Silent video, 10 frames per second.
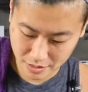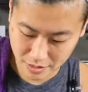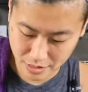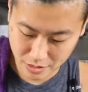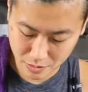
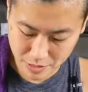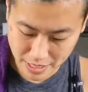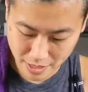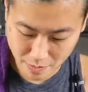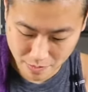teach me
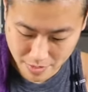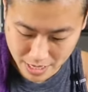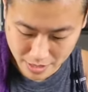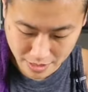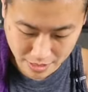how to
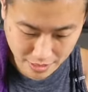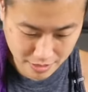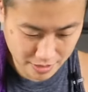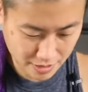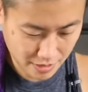make
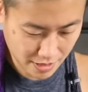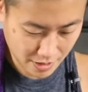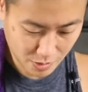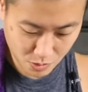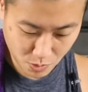this.
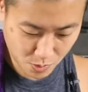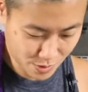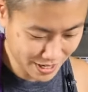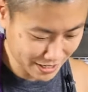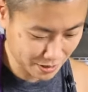I was
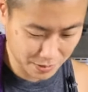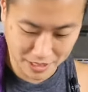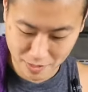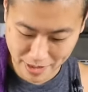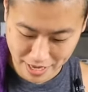really,
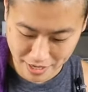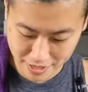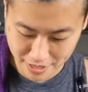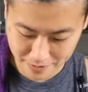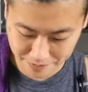really bad at
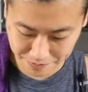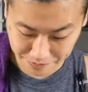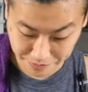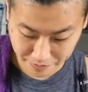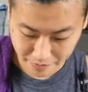it.
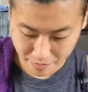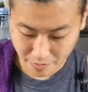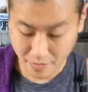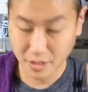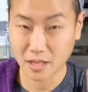
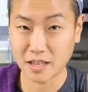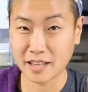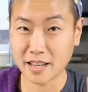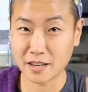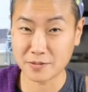
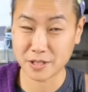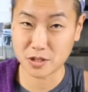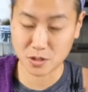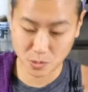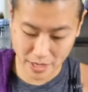Again, if it's too